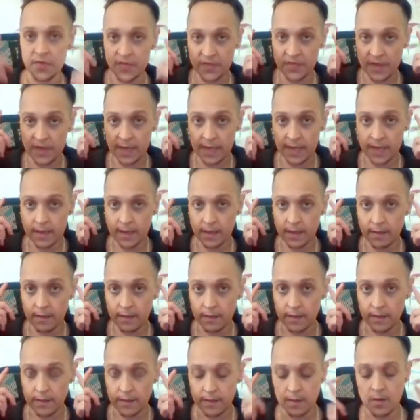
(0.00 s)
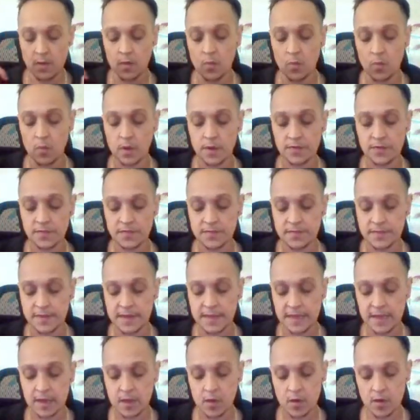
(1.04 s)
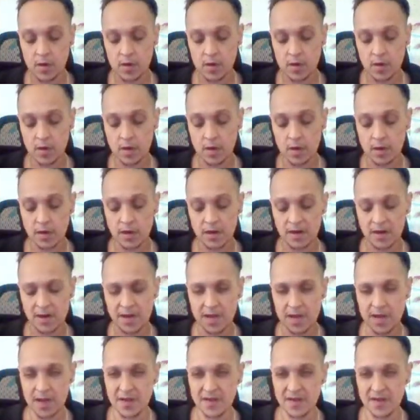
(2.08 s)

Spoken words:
thinking, what they are